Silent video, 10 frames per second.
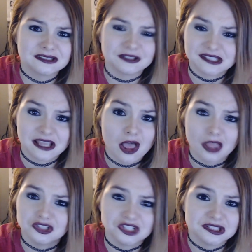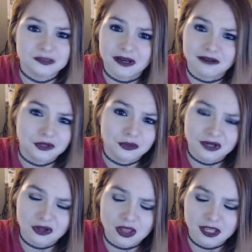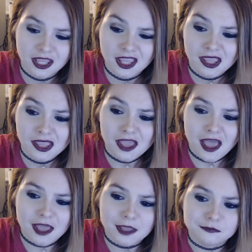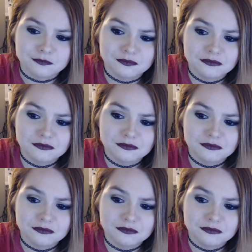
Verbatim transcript: or psychologist, whatever you want to call it, um,